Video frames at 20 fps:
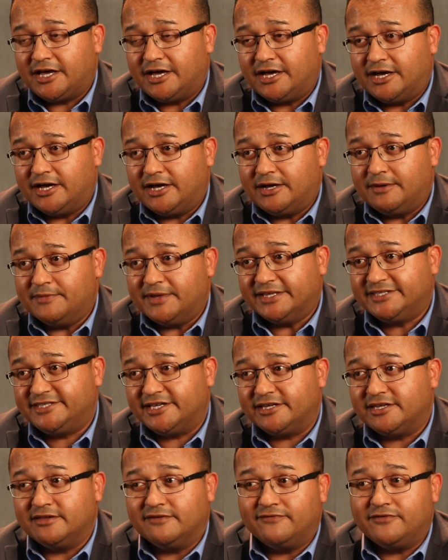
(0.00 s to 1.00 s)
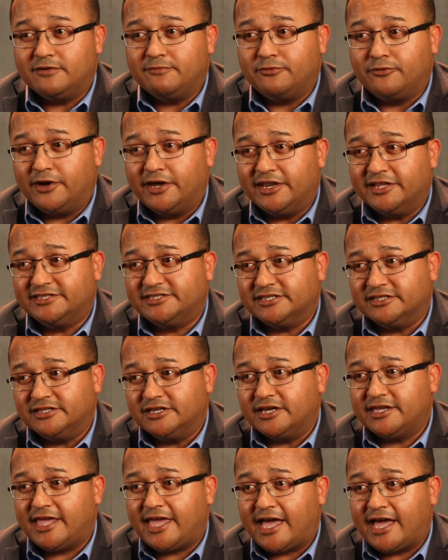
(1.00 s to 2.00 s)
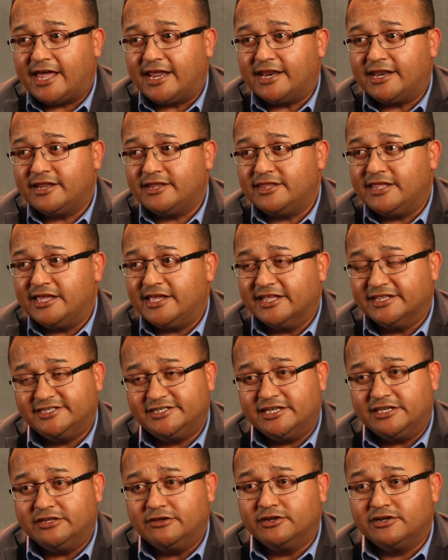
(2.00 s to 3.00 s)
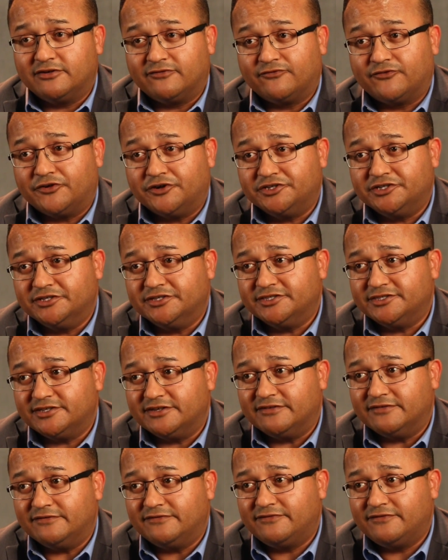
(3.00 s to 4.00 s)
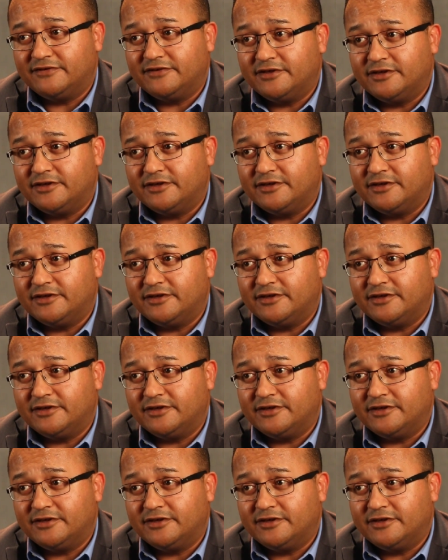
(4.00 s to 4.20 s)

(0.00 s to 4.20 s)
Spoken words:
A second viewpoint is to look at the continued convergence of